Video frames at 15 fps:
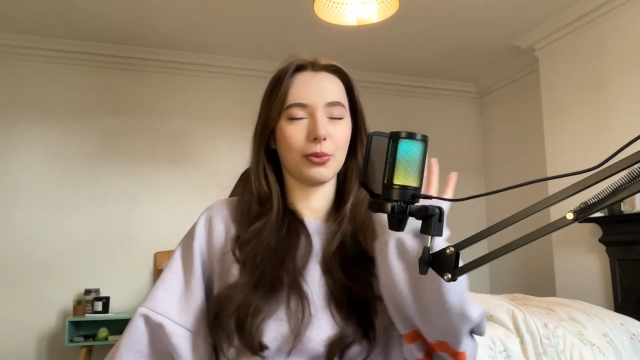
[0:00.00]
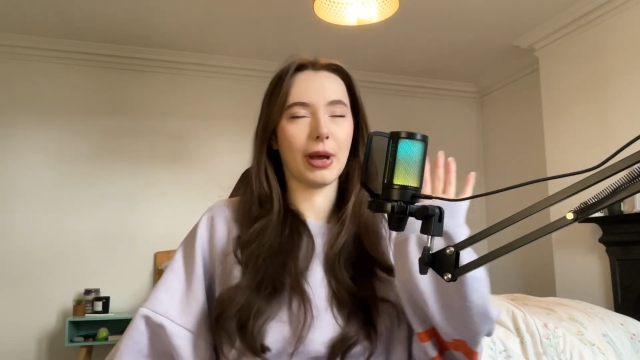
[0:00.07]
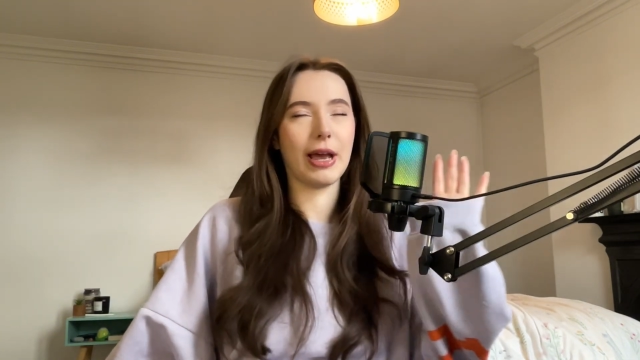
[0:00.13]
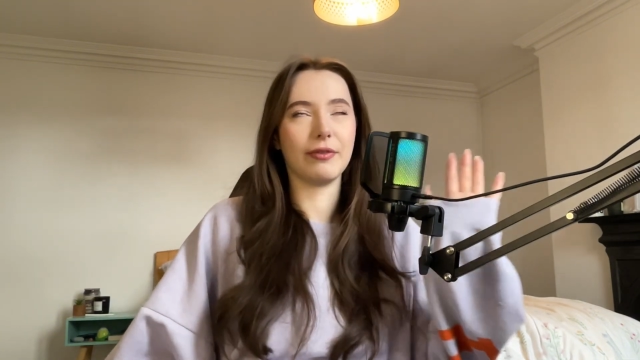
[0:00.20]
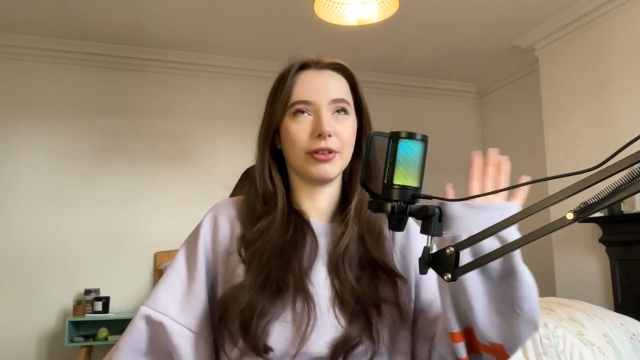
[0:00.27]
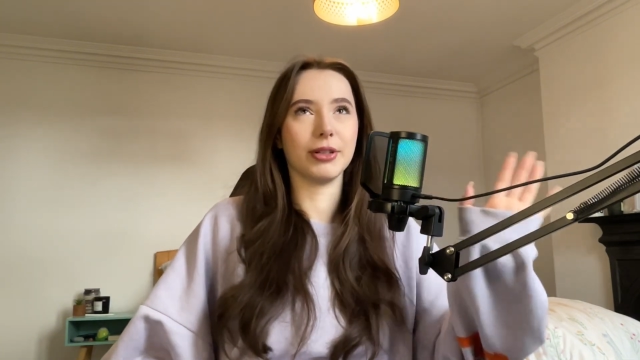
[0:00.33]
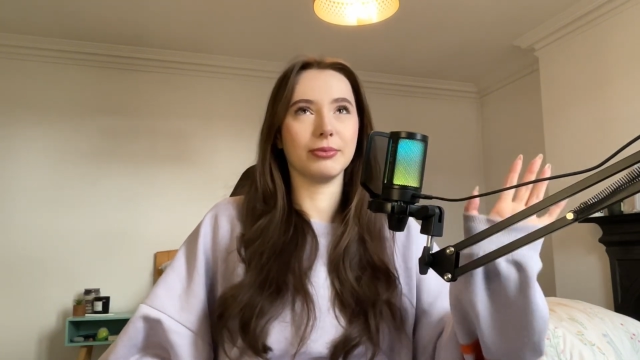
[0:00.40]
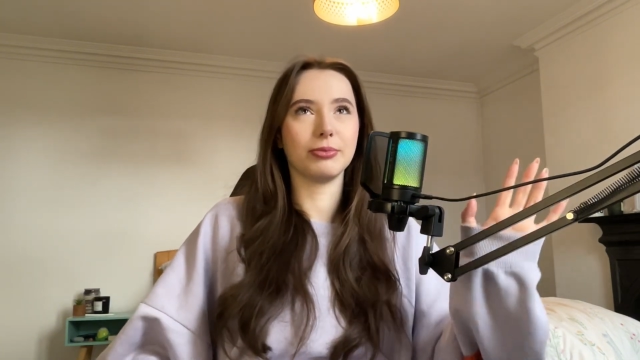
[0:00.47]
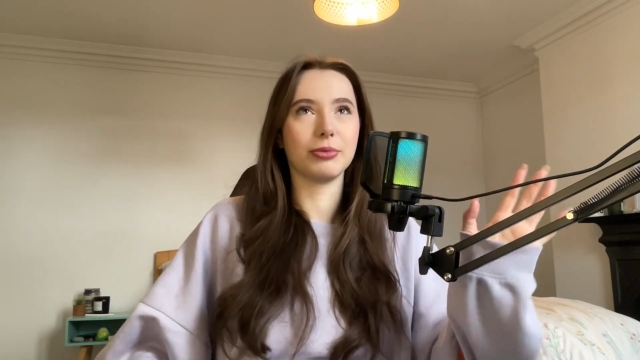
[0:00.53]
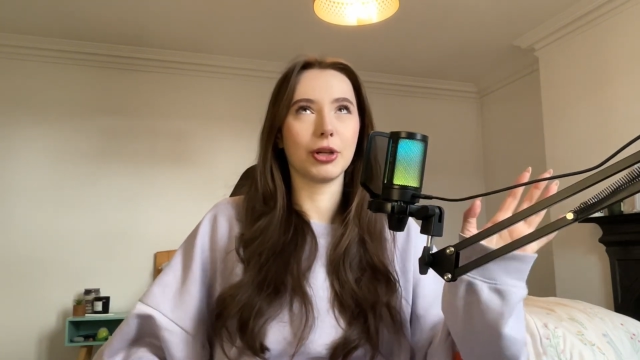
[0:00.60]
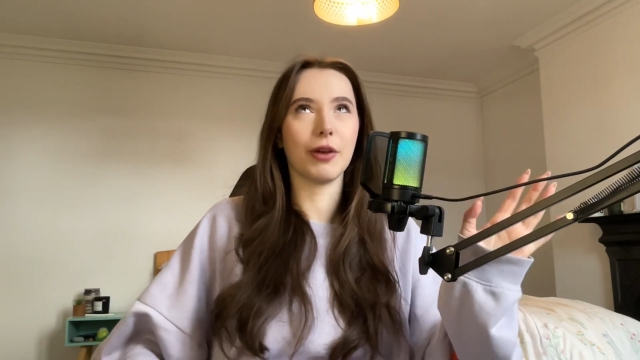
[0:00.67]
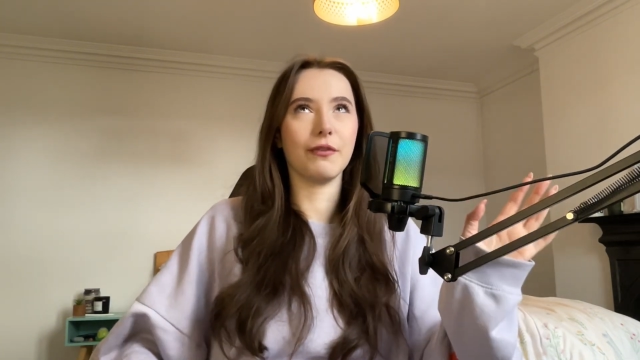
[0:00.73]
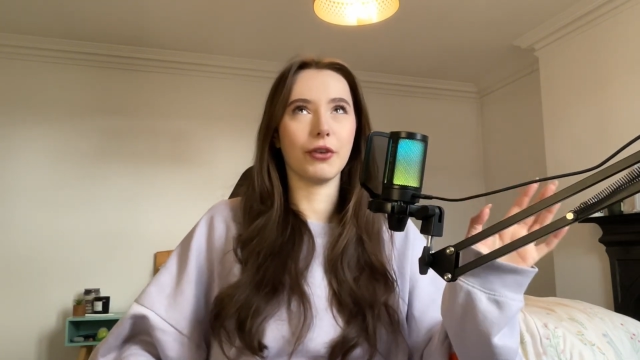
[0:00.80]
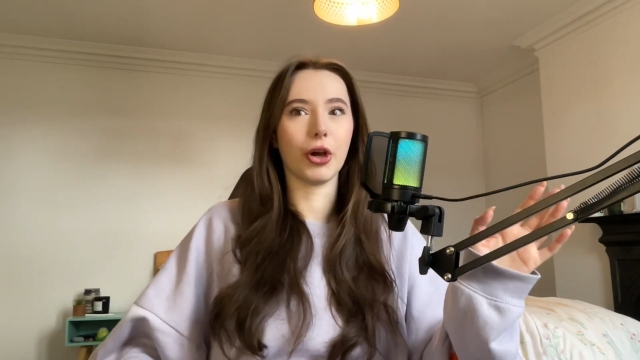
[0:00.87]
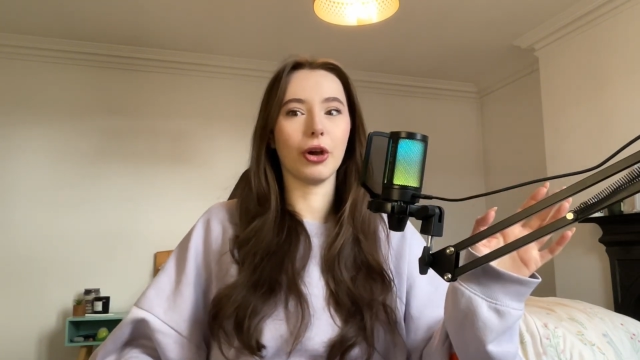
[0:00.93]
whatever
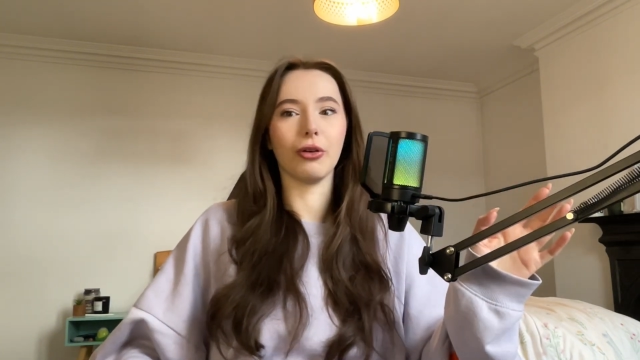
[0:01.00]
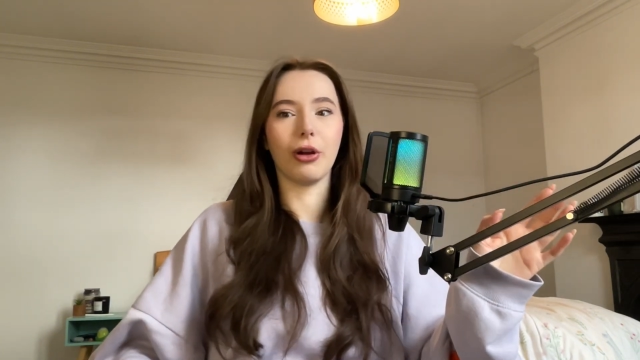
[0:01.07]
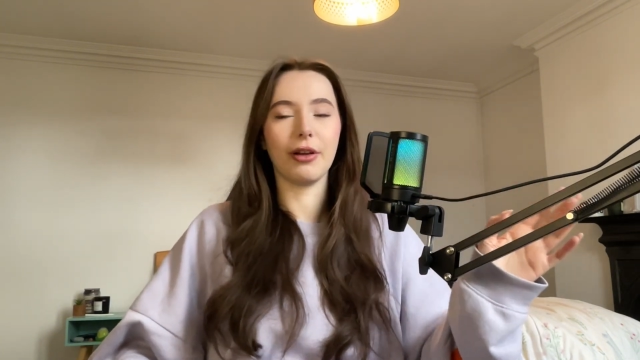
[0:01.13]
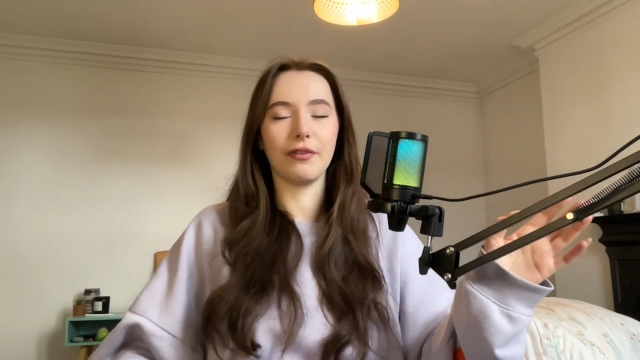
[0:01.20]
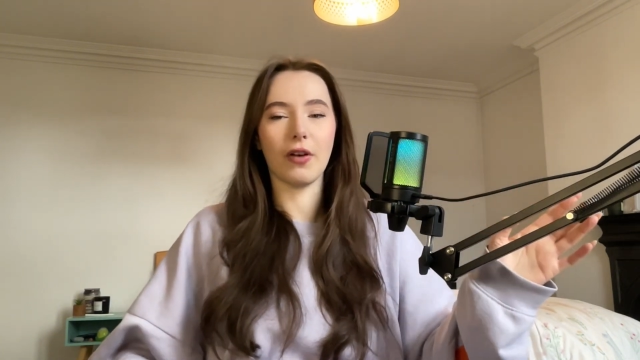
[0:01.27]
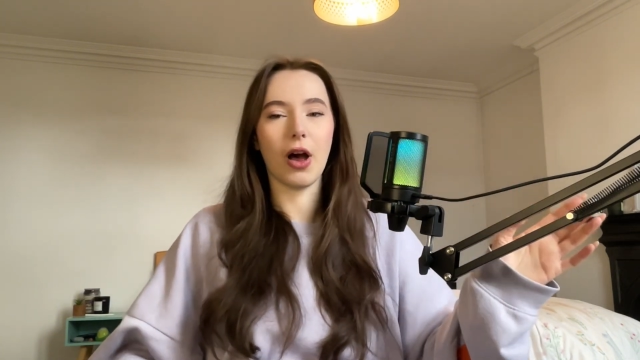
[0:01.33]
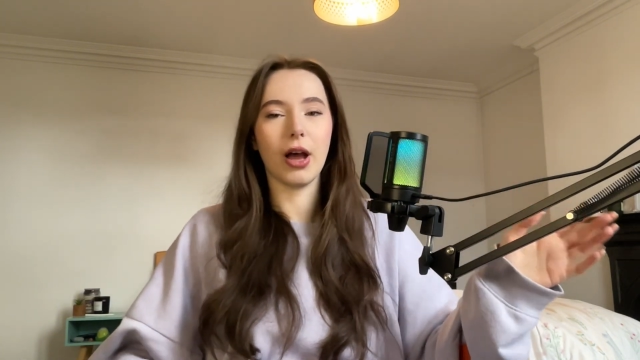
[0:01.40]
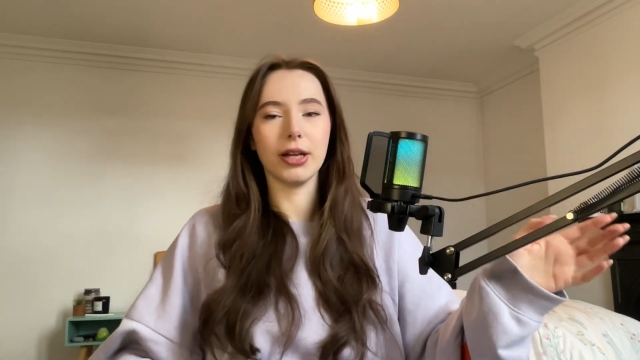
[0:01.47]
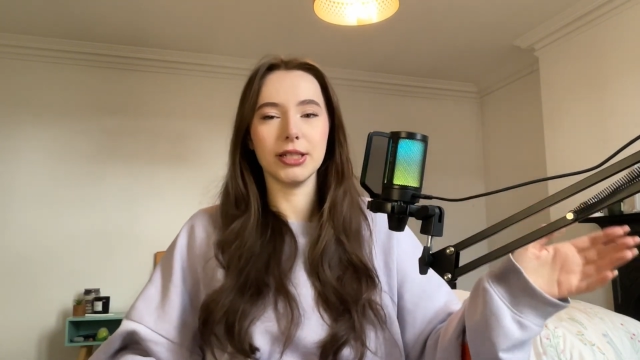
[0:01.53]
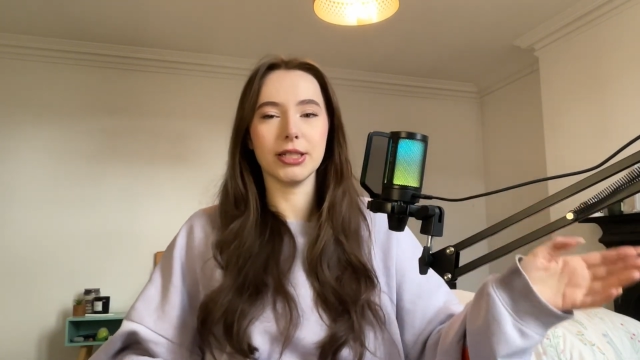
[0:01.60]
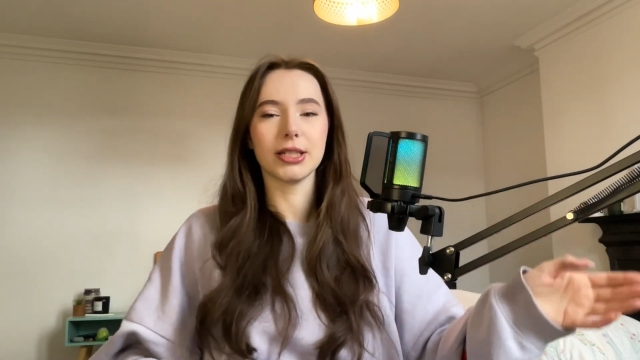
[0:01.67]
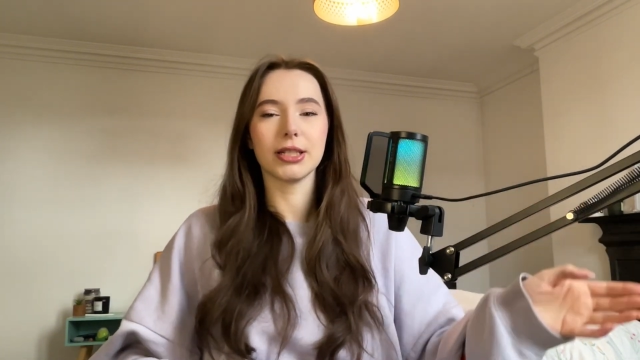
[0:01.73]
converter I find.